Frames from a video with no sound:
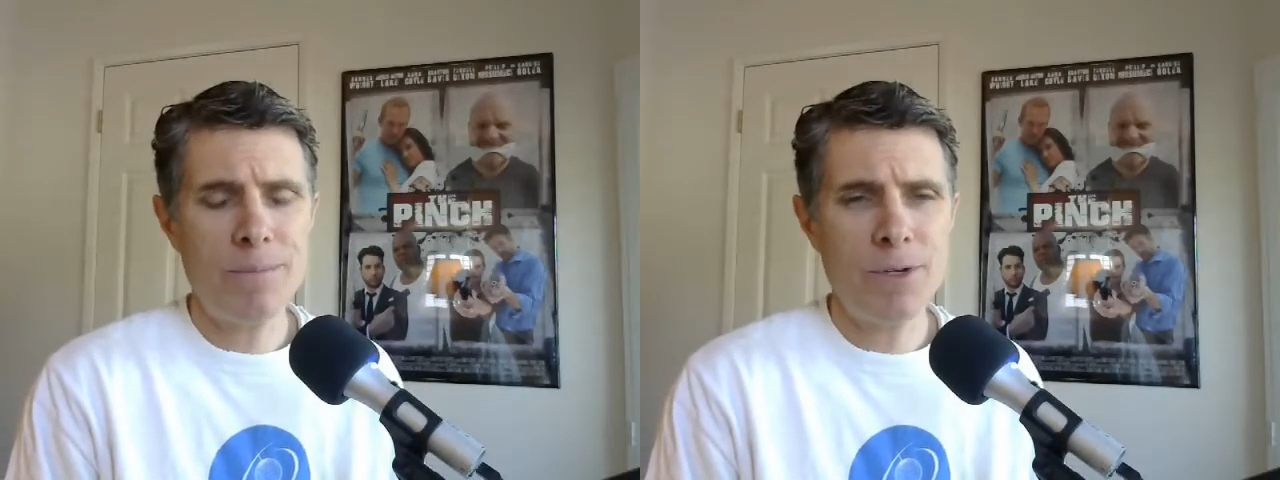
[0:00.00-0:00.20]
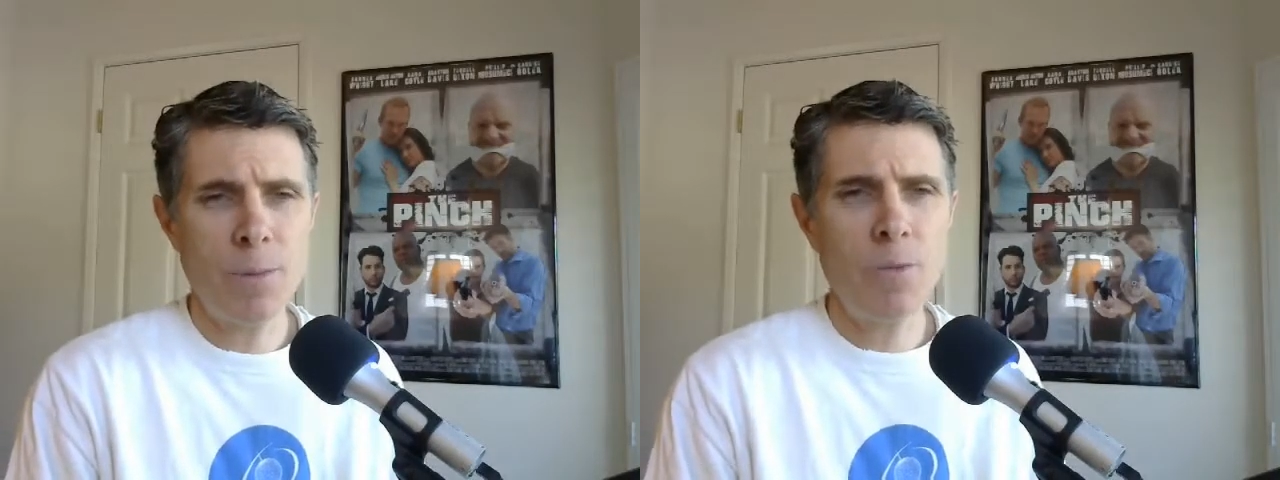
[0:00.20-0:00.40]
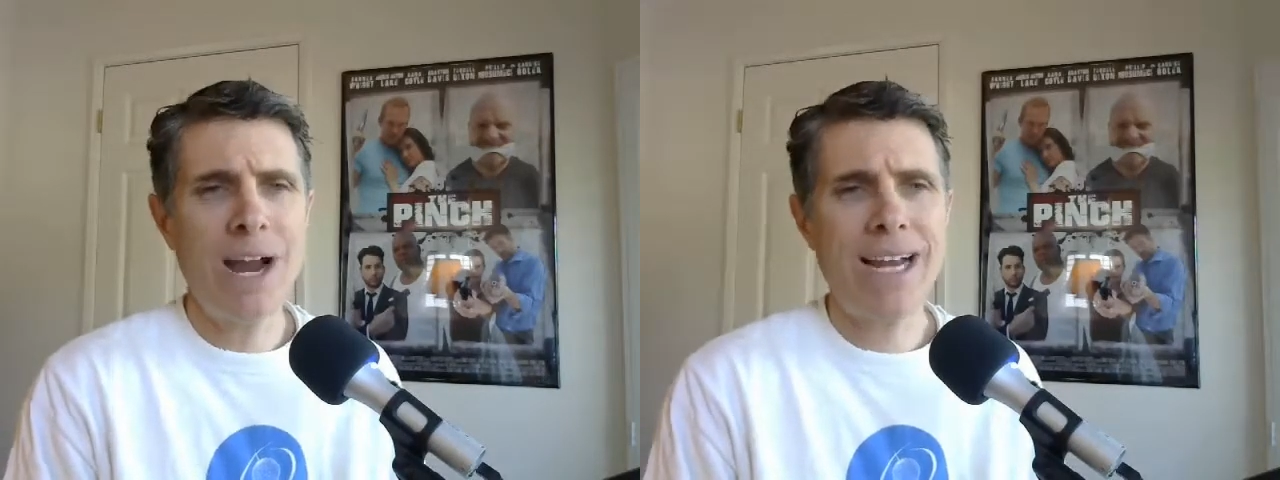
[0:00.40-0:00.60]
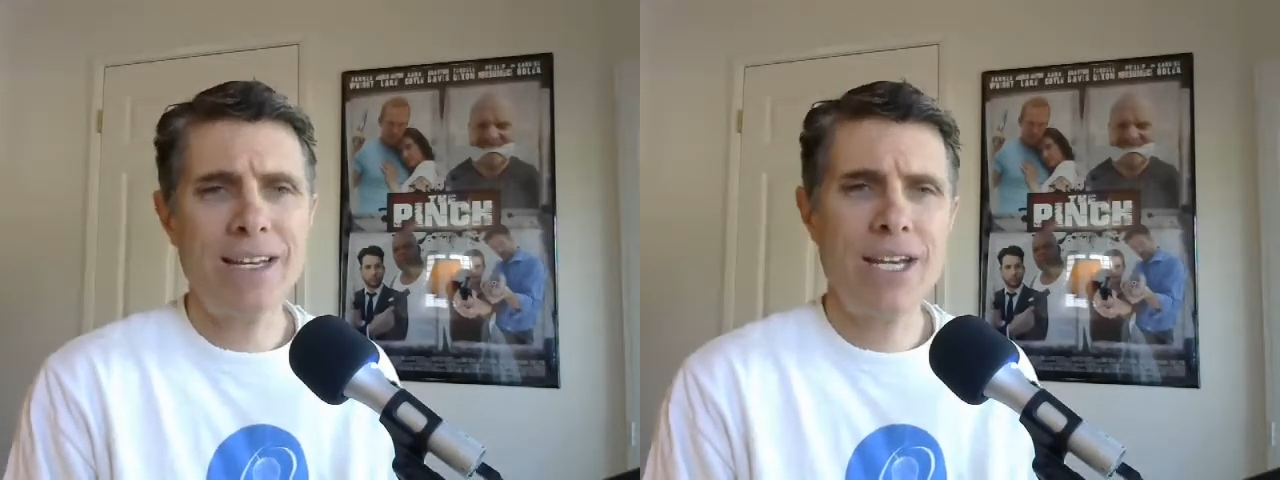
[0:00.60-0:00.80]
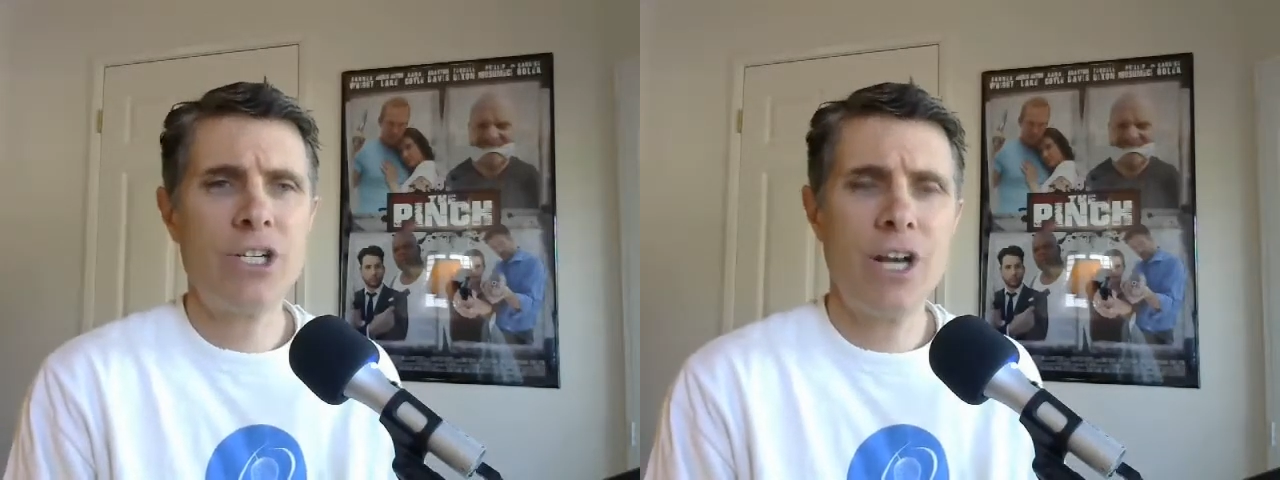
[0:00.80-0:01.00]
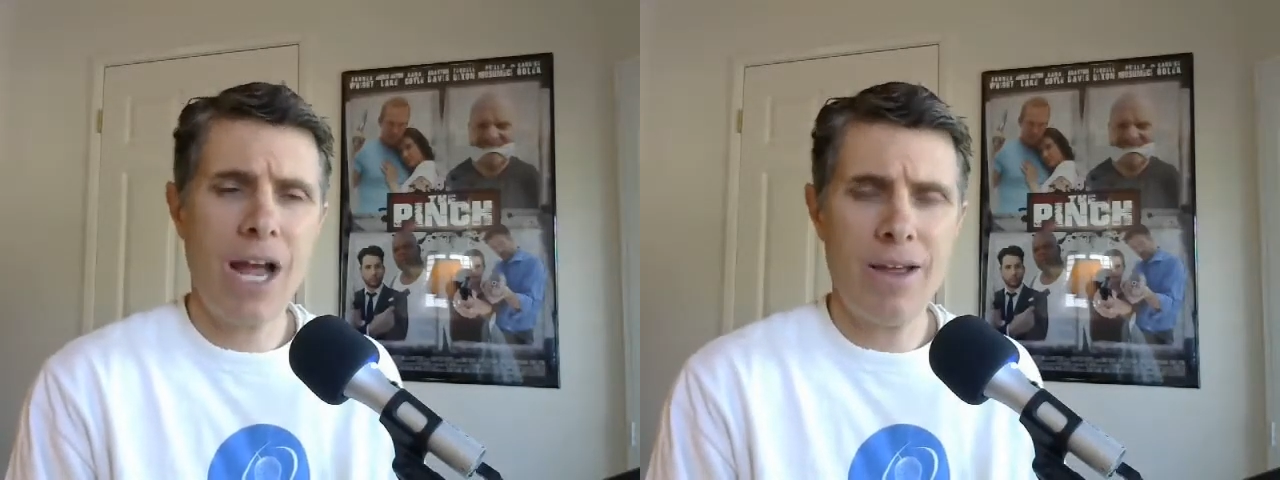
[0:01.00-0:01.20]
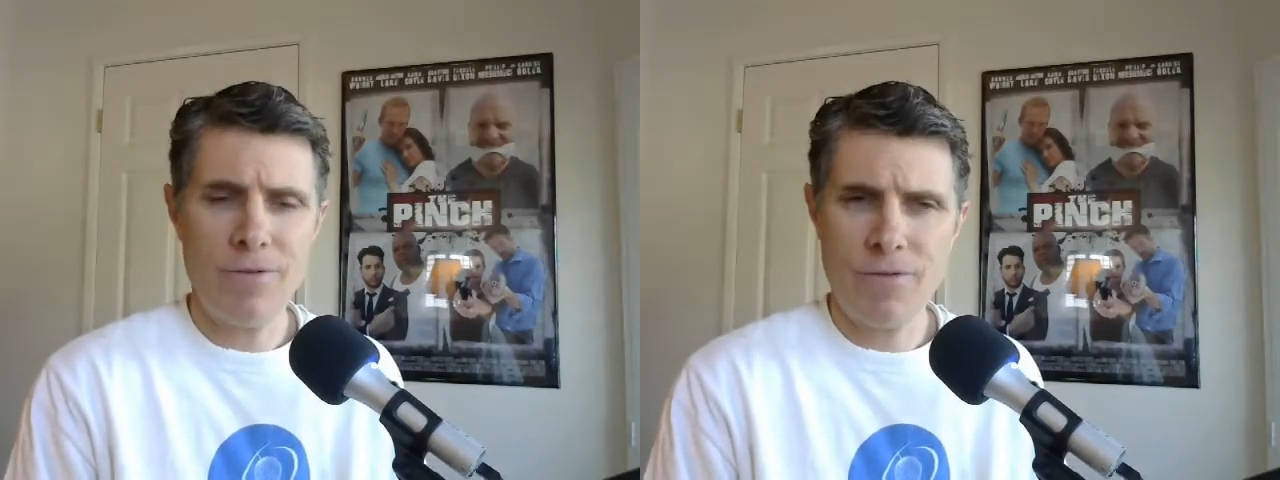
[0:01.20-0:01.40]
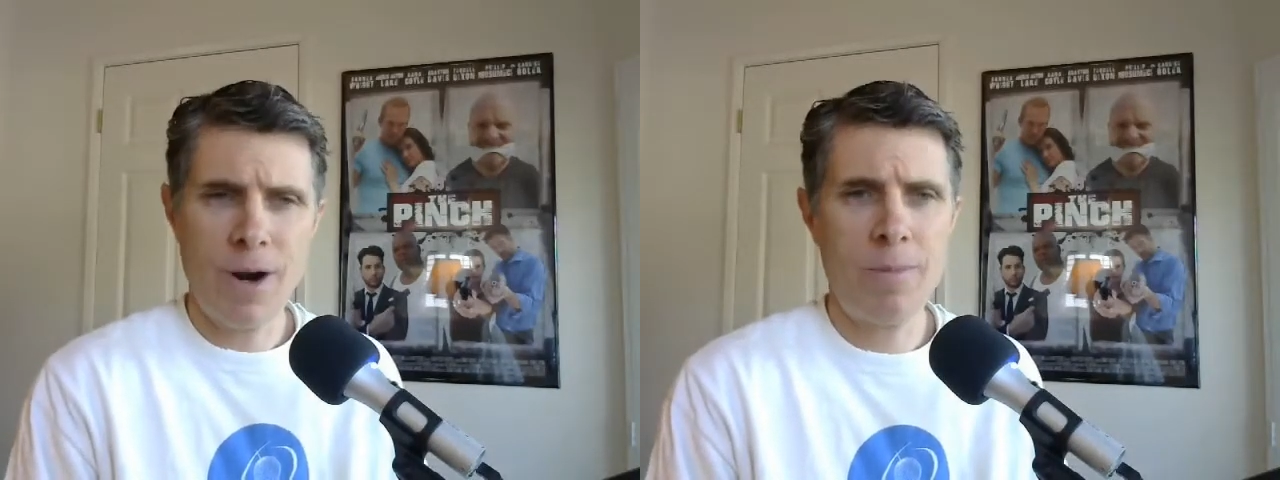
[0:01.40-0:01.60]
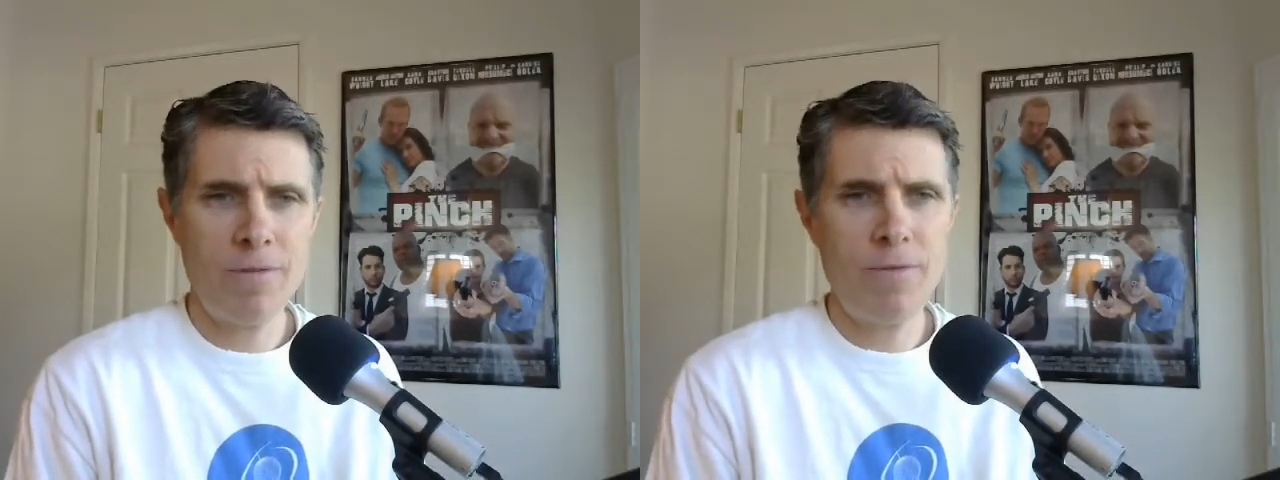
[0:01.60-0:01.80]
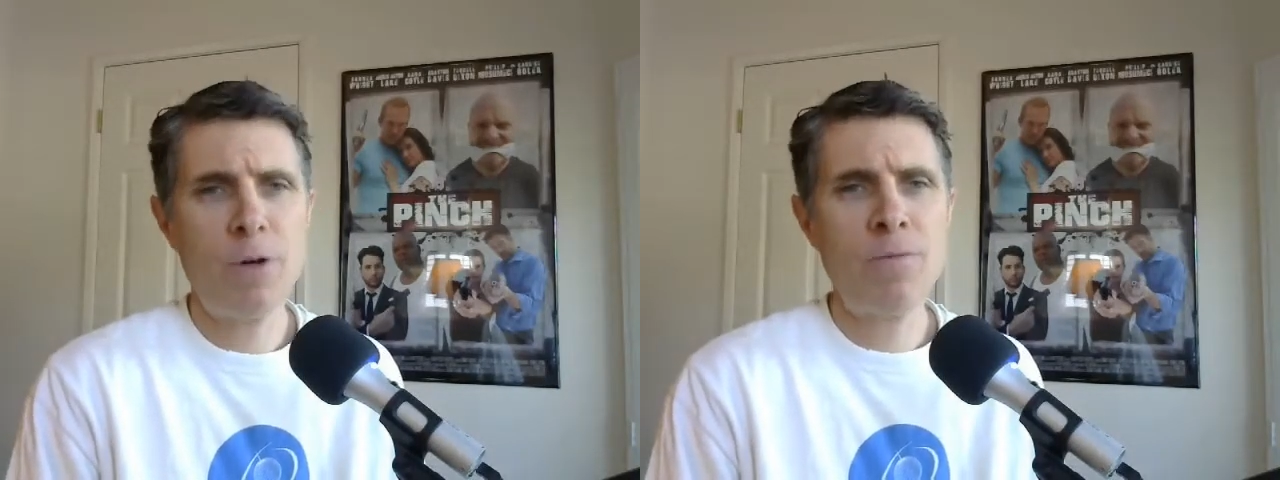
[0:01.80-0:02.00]
some recognition from
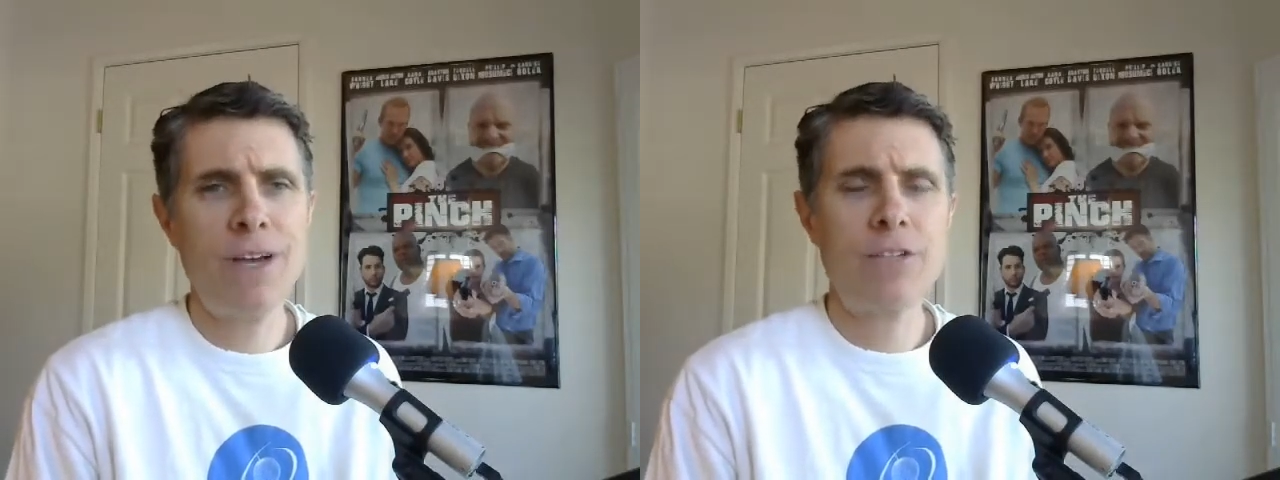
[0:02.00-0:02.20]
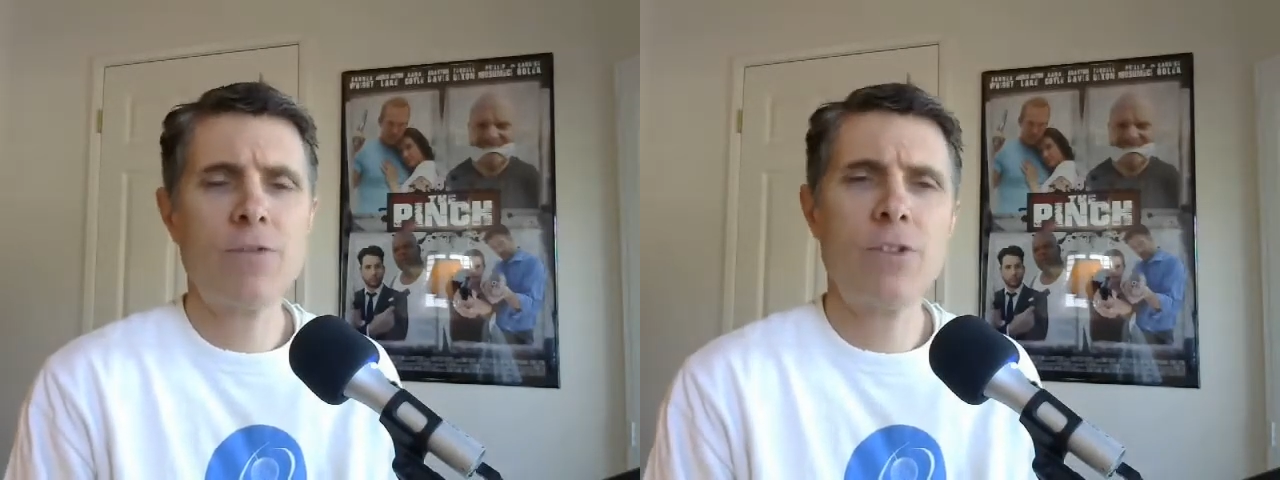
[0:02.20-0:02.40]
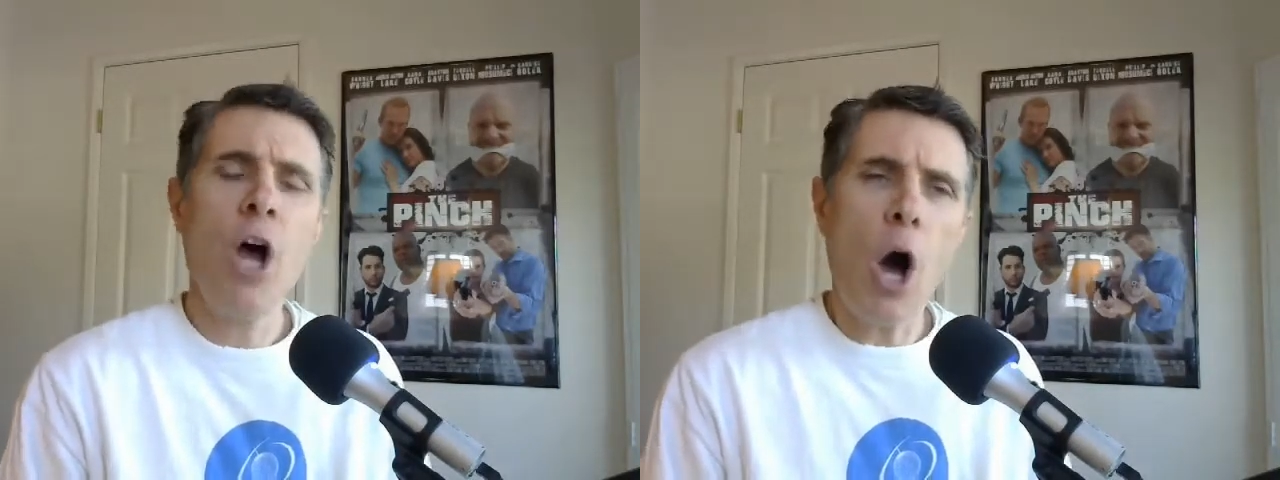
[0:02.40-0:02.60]
film festivals,